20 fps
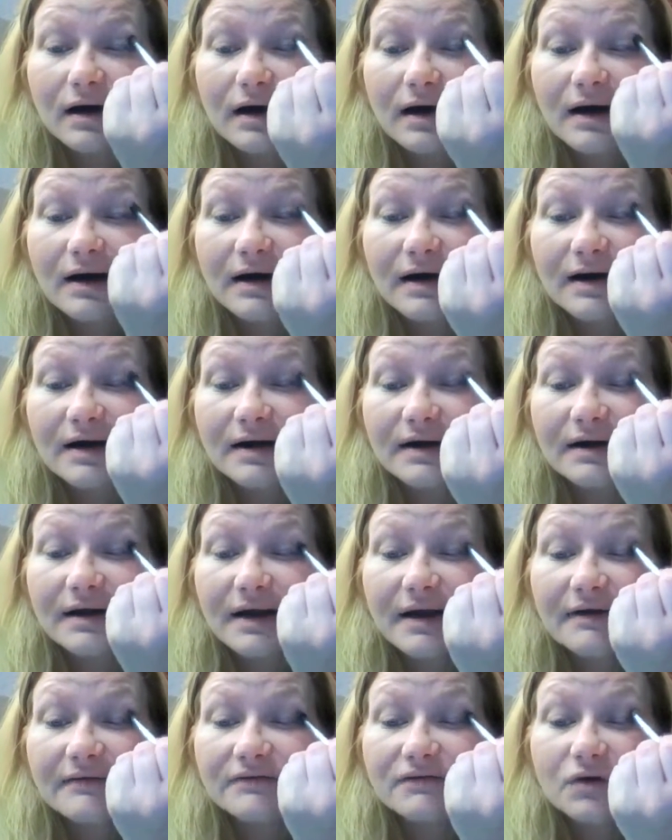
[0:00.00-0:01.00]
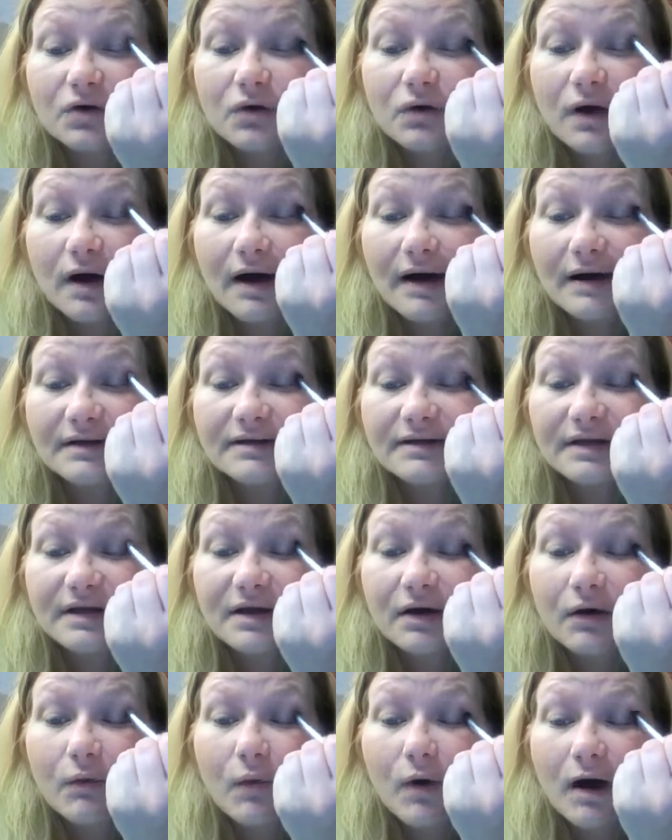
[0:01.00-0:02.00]
I have no
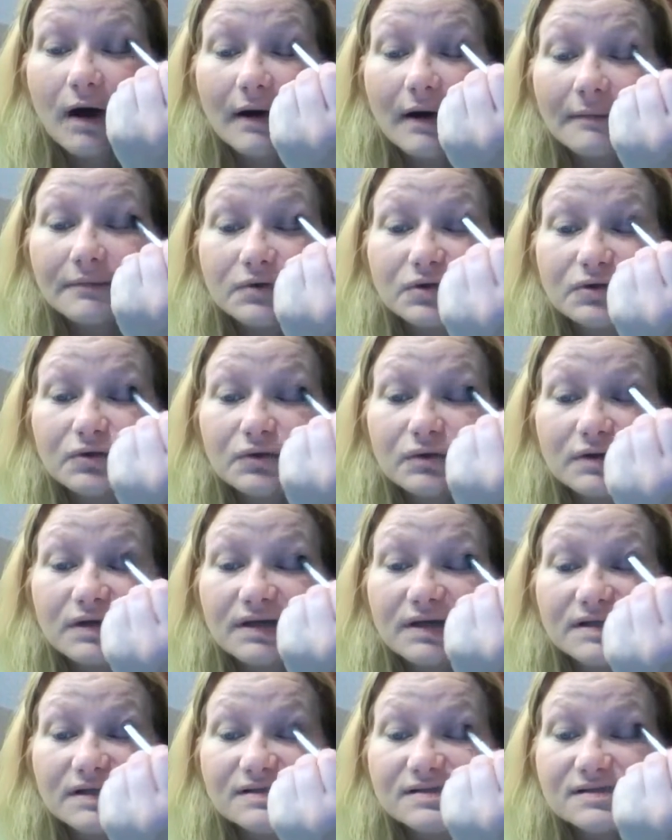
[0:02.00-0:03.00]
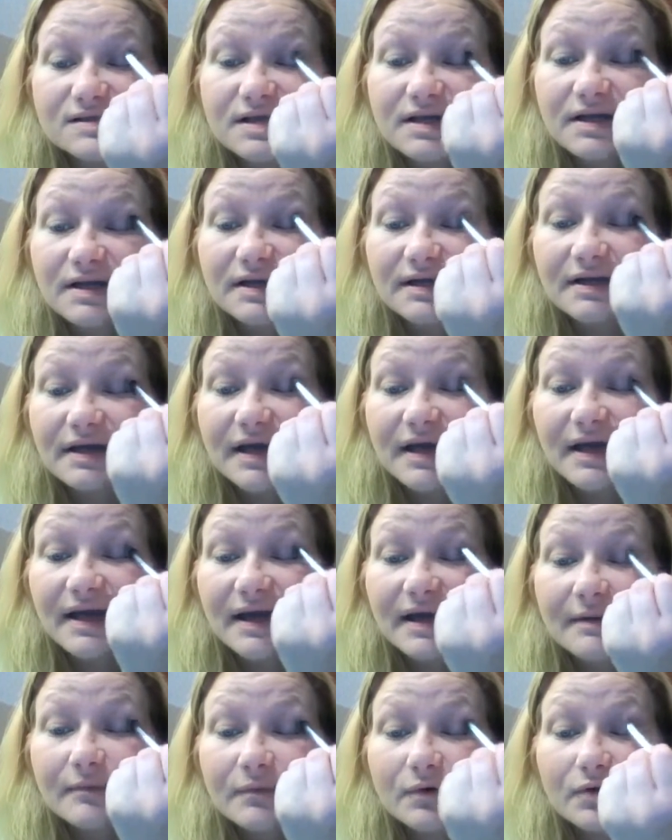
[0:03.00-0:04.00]
idea why I'm doing this in the
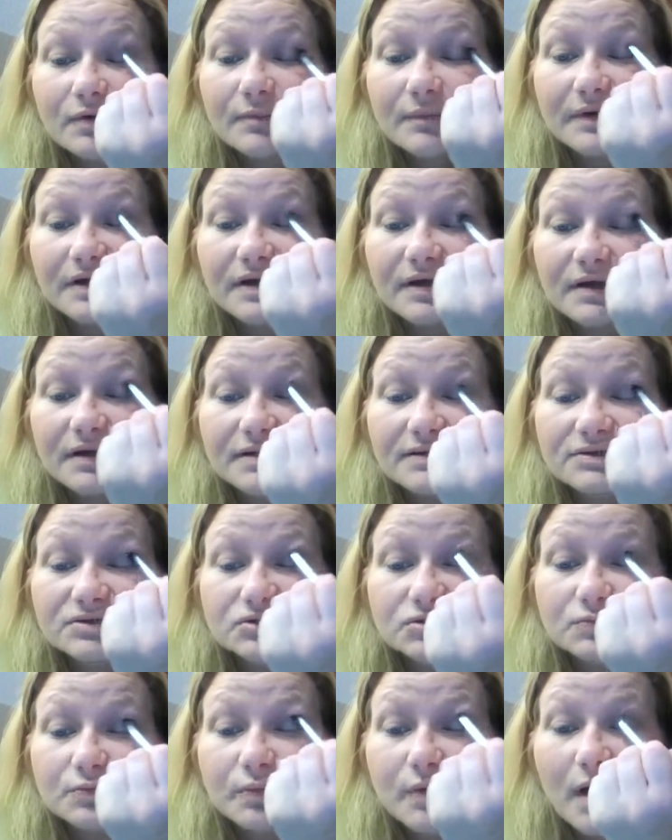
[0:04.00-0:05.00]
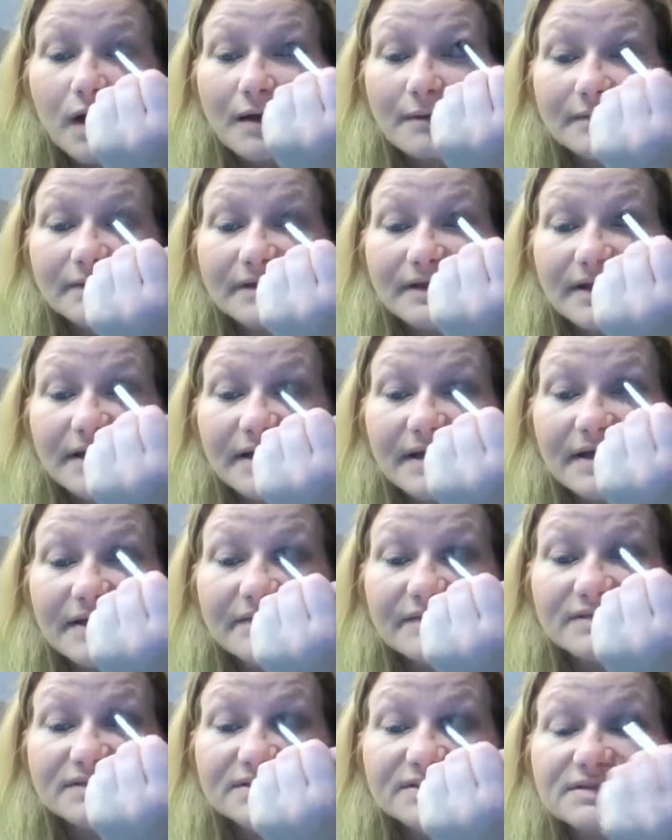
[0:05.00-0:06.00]
camera because you probably can't
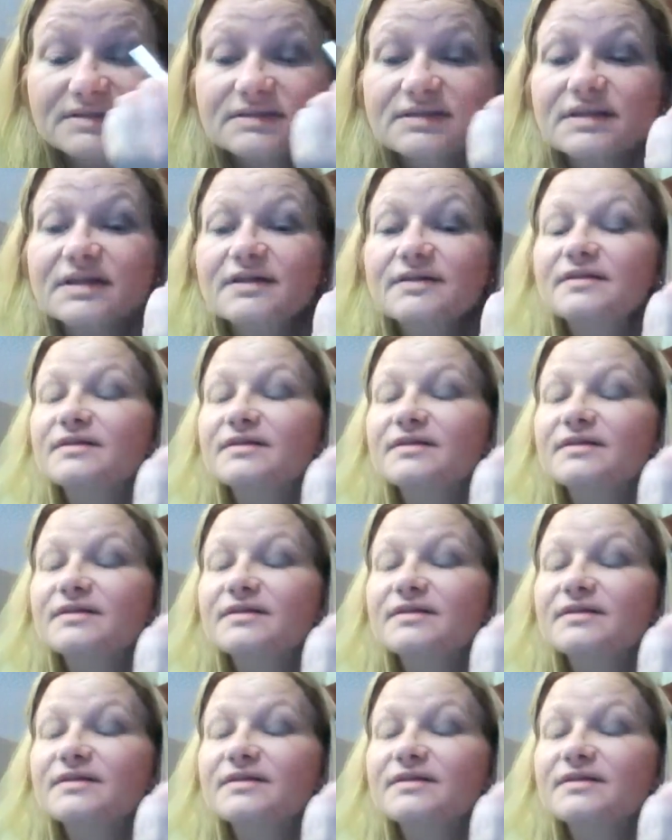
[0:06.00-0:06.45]
even see